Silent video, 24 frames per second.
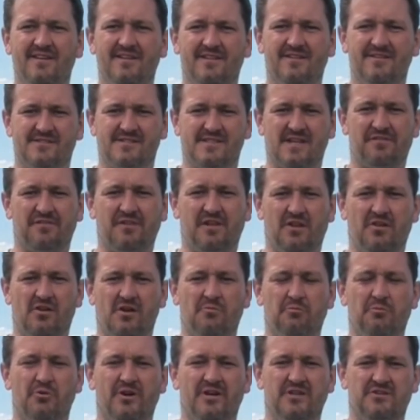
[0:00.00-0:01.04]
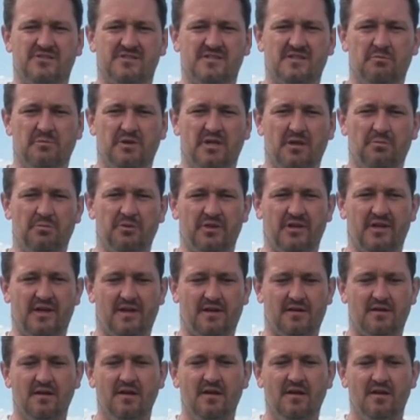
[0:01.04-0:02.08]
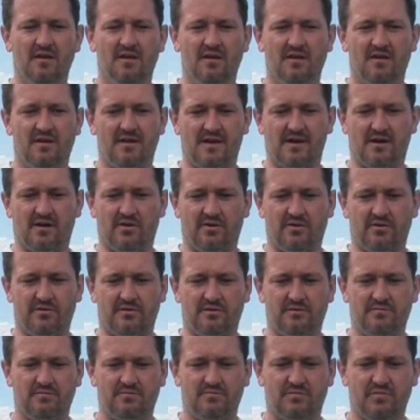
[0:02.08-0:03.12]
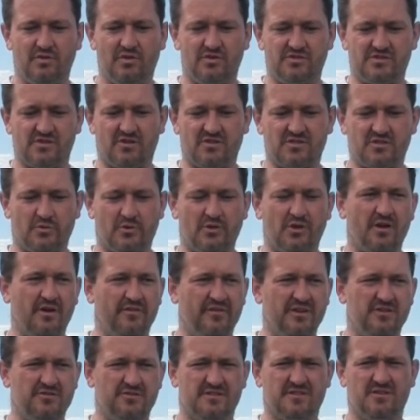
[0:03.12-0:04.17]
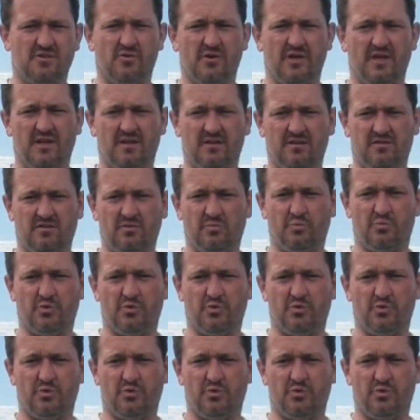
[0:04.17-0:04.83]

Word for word: there's definitely a lot more interest in manipulating. Now there's also a lot of interest going into